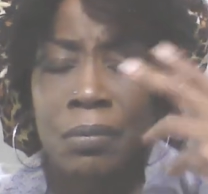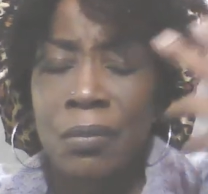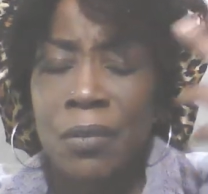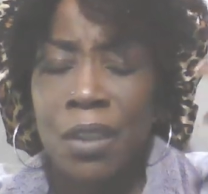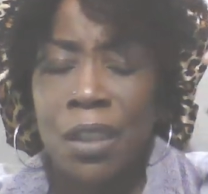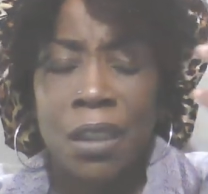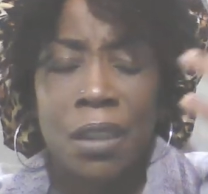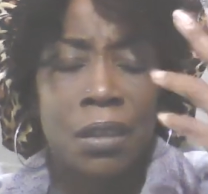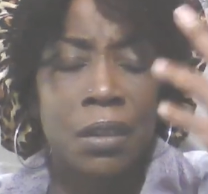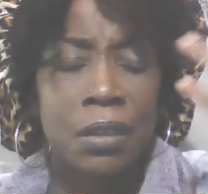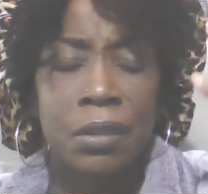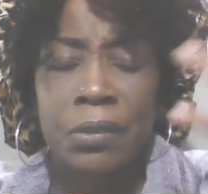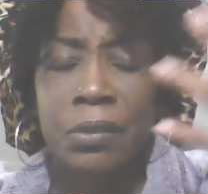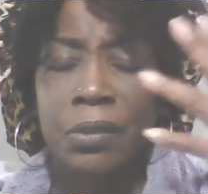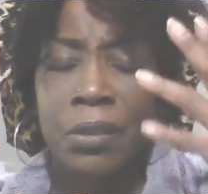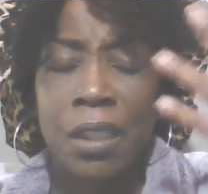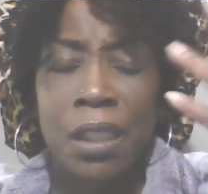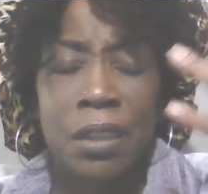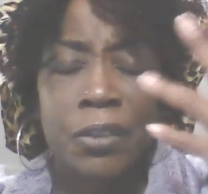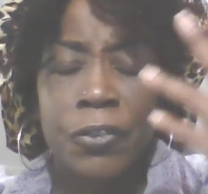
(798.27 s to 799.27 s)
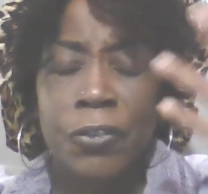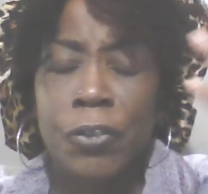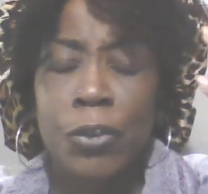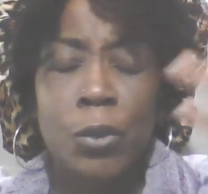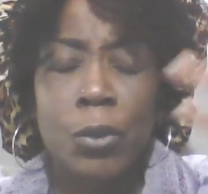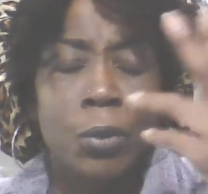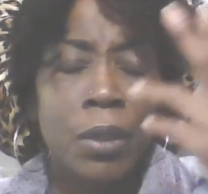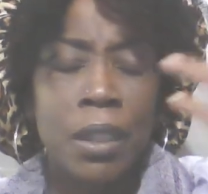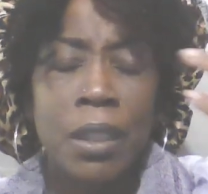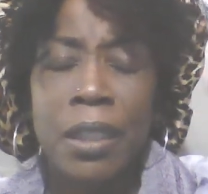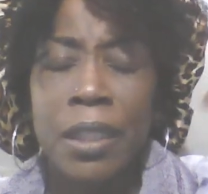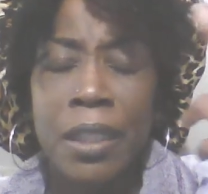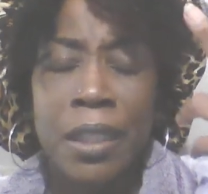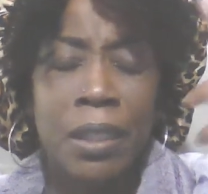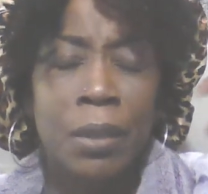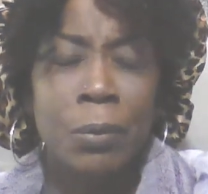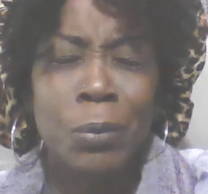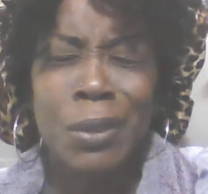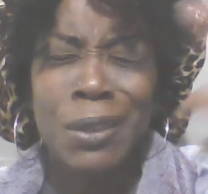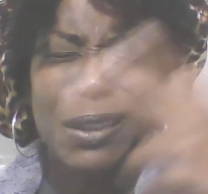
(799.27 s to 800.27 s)
cause Fuda
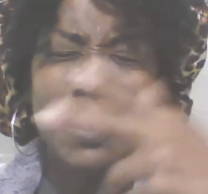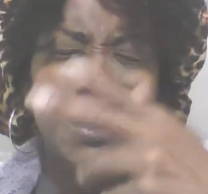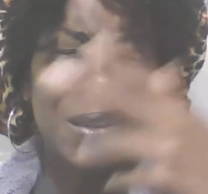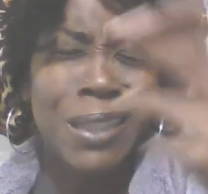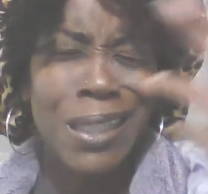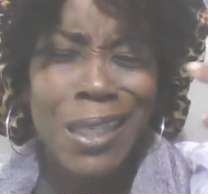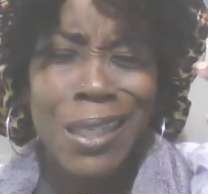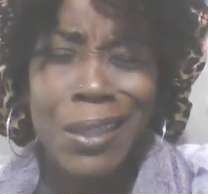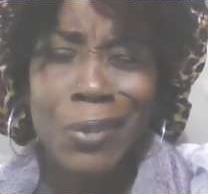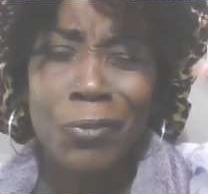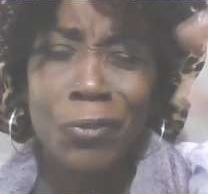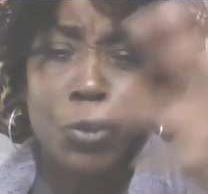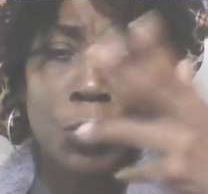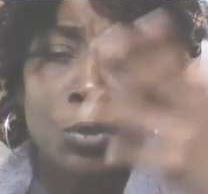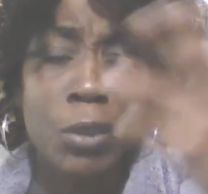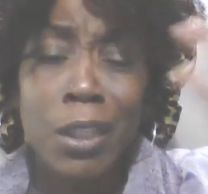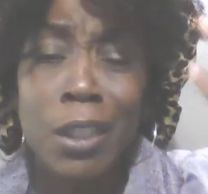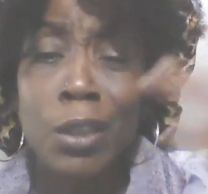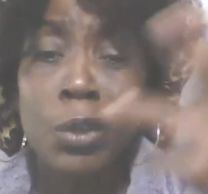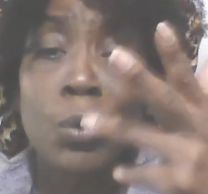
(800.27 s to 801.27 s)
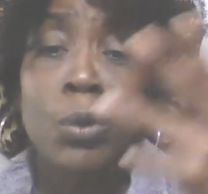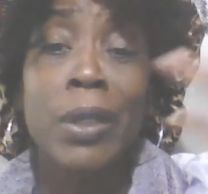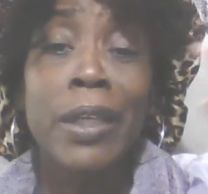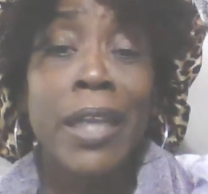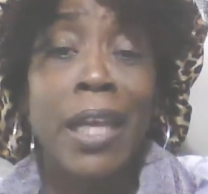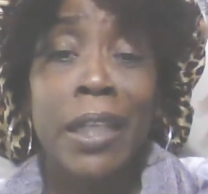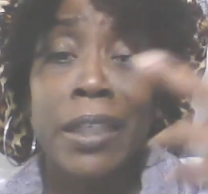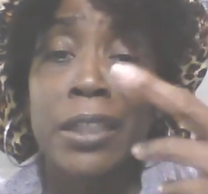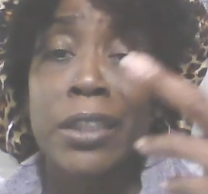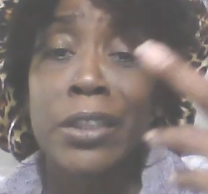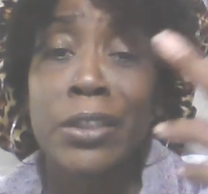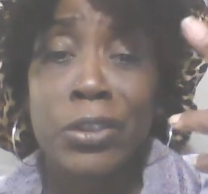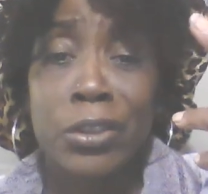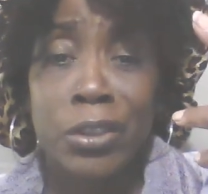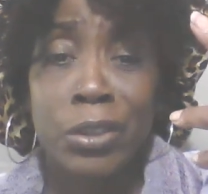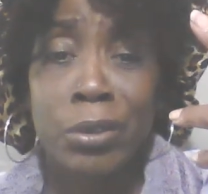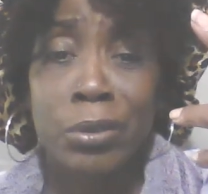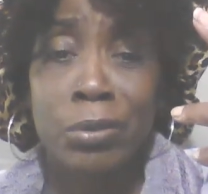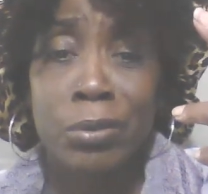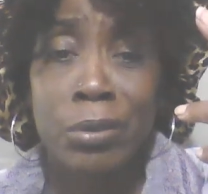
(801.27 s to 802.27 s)
and what's his name? Fuda and Lloyd got an
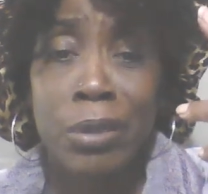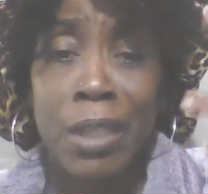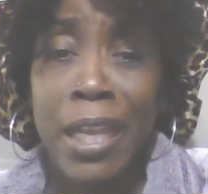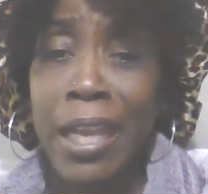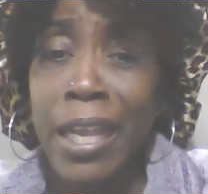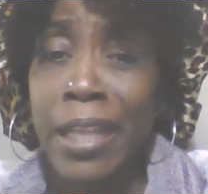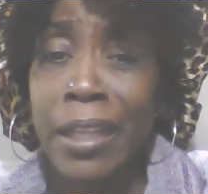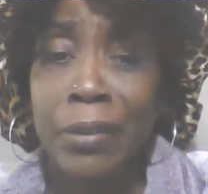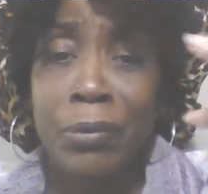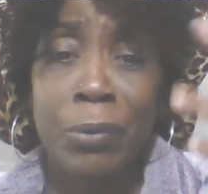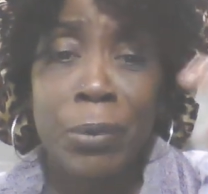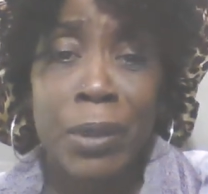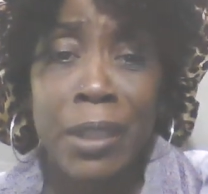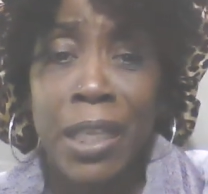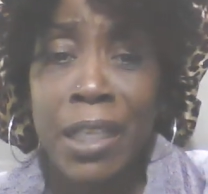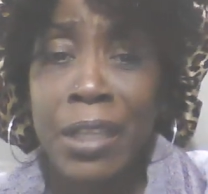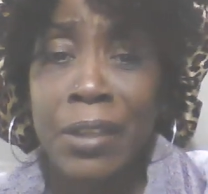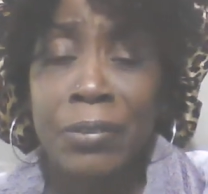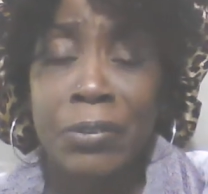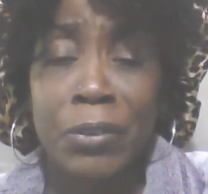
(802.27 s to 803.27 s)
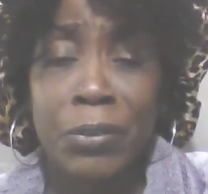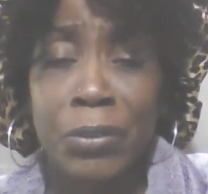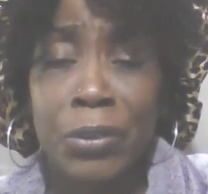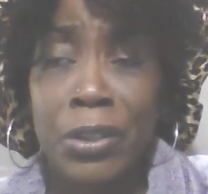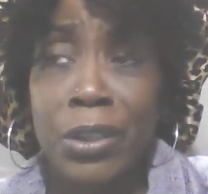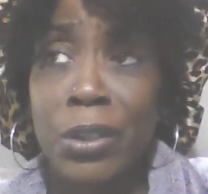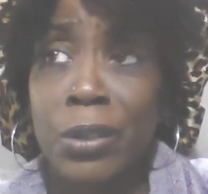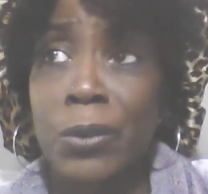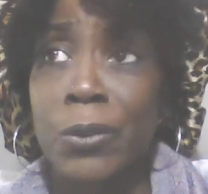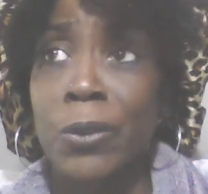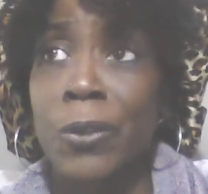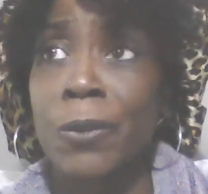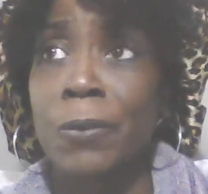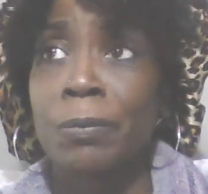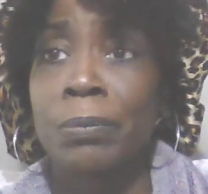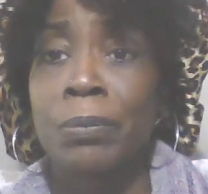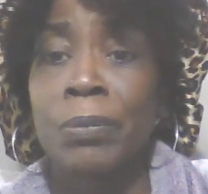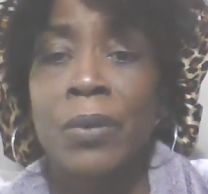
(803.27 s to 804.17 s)
issue. They had it when they left the reunion.